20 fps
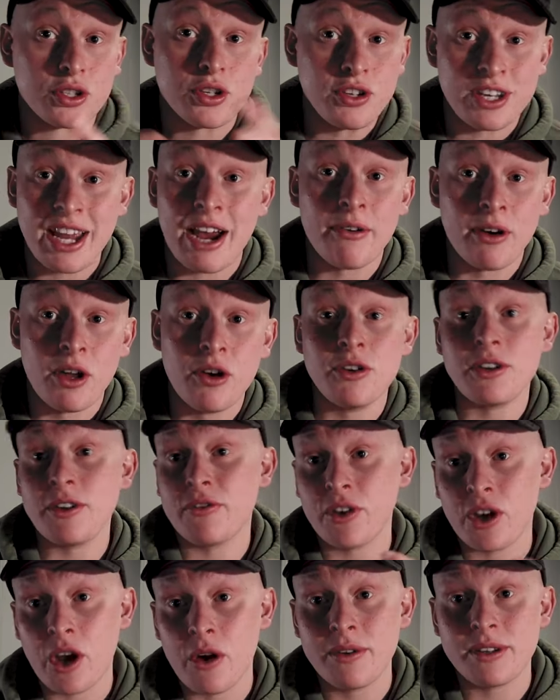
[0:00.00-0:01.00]
to download
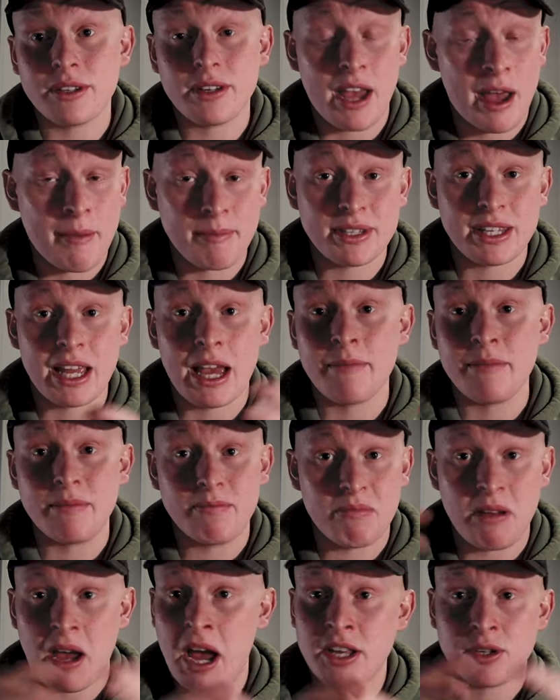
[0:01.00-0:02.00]
if you're going to
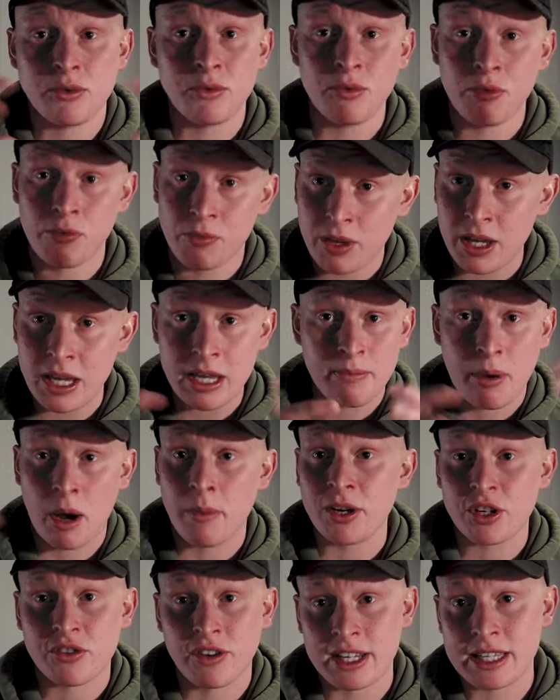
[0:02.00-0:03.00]
Amsterdam. It has all the
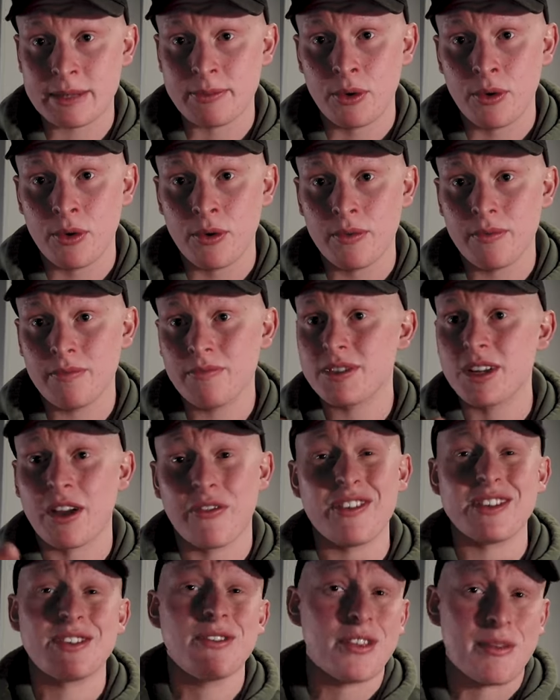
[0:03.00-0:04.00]
public transport
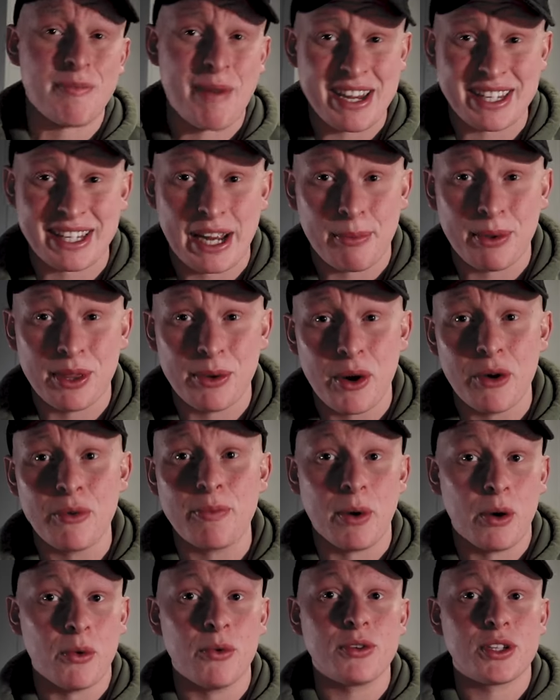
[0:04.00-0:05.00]
stuff. It's not the best app in the
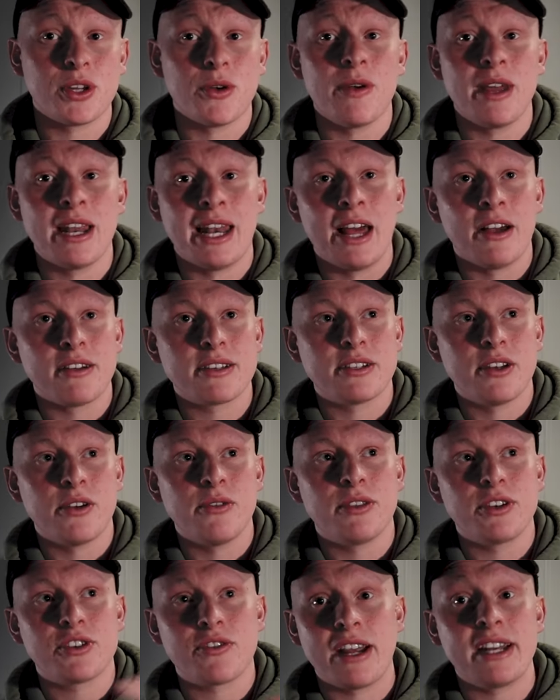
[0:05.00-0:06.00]
world, but also it lets us
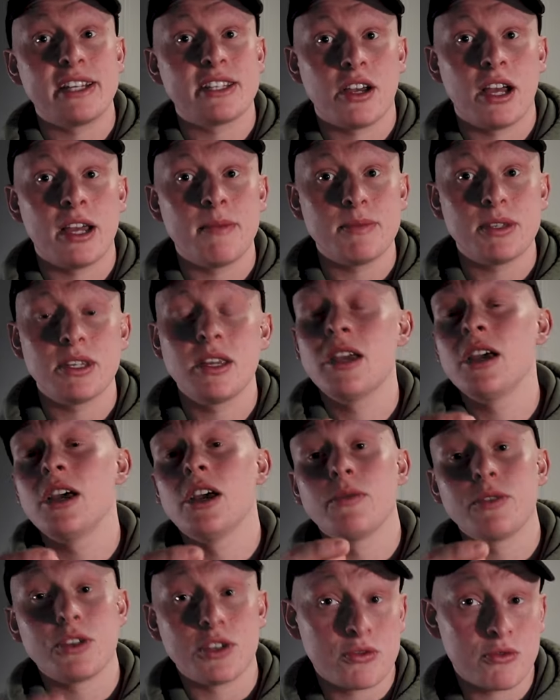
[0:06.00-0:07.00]
know the train times,
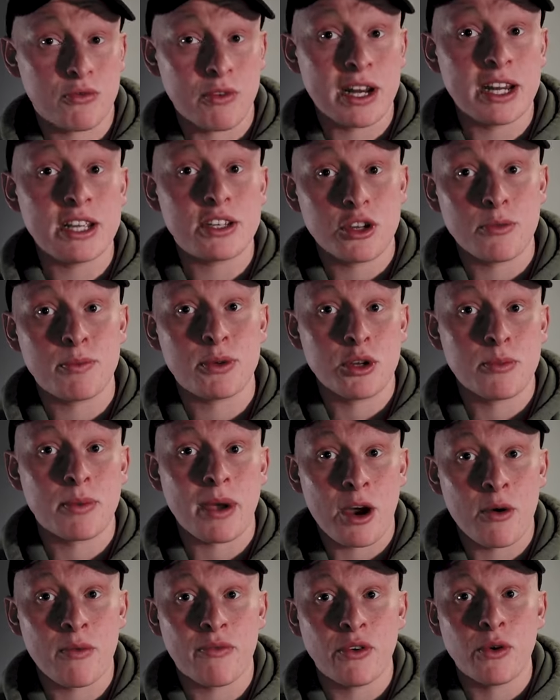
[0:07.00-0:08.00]
which is really super duper
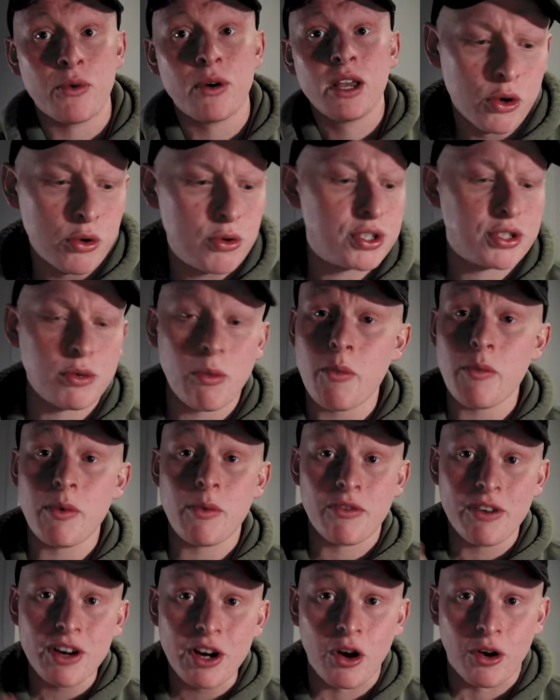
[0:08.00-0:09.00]
helpful. Also, when we
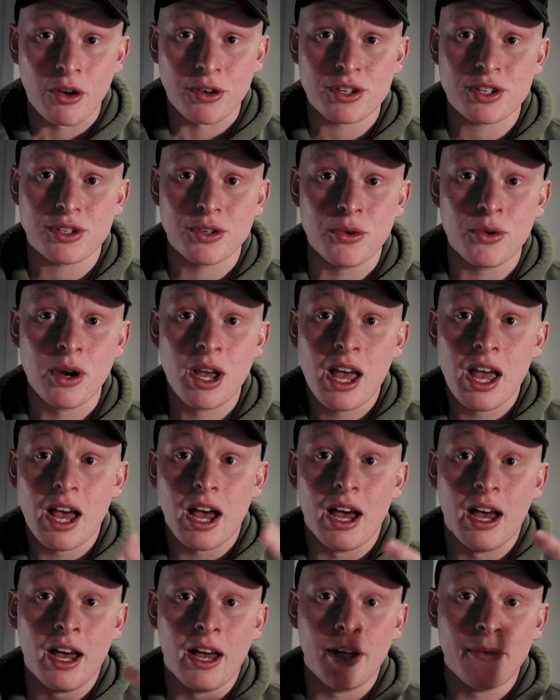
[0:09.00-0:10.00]
were in our hostel,
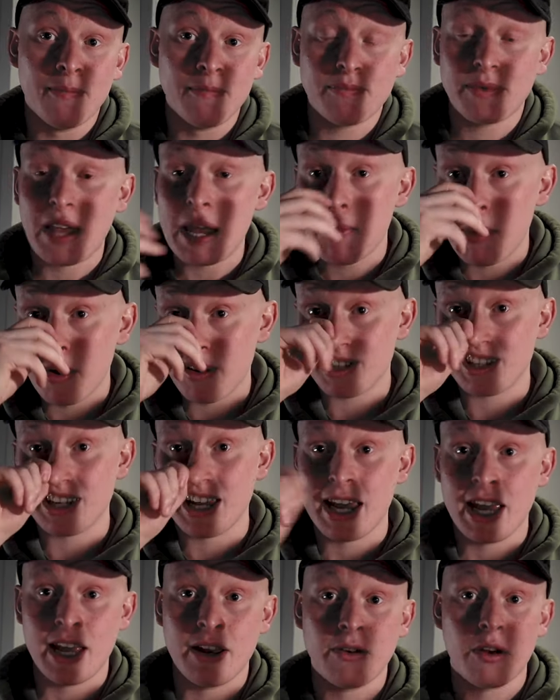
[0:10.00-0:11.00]
um, they put
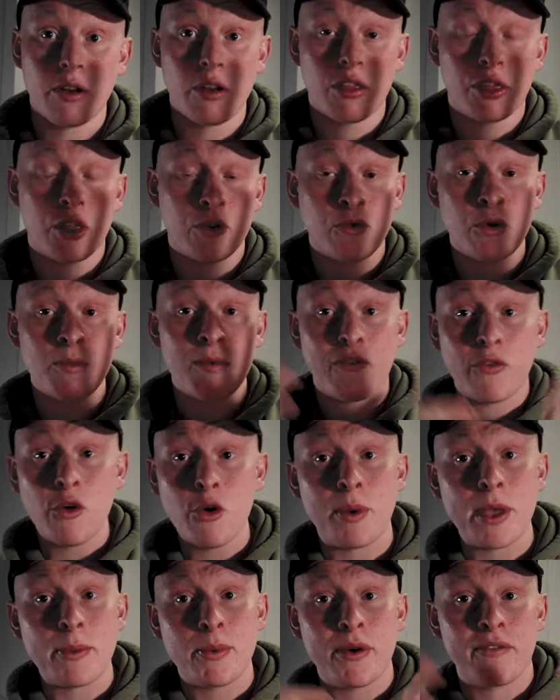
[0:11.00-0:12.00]
us in the room of
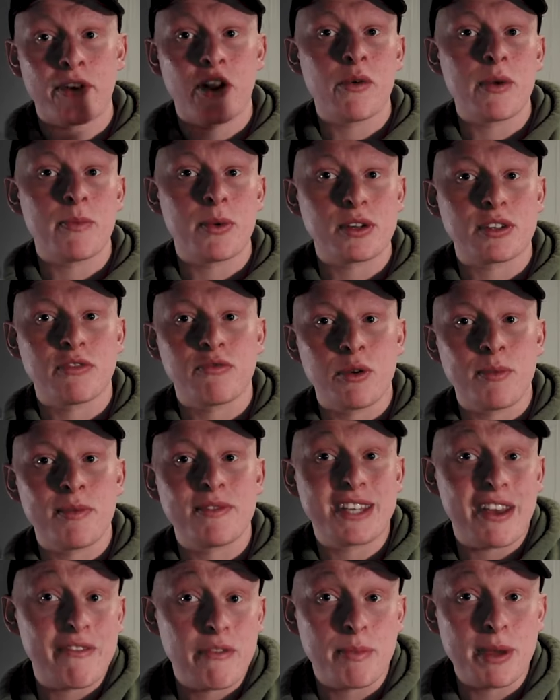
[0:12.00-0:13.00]
four people, even though we booked a room
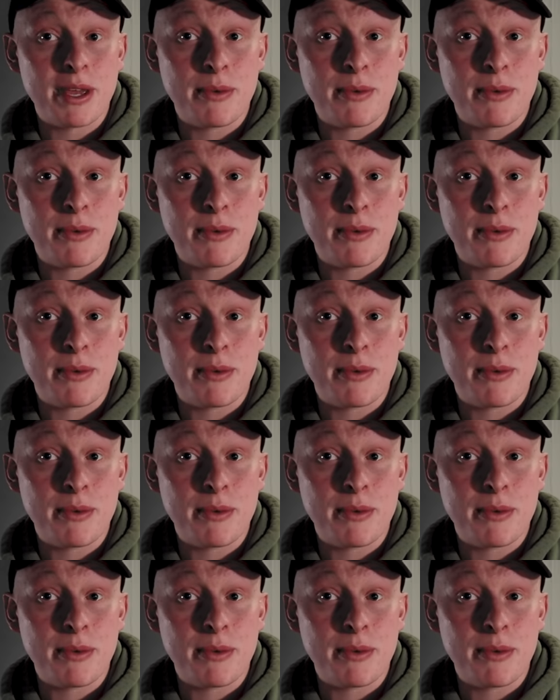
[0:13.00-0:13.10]
of seven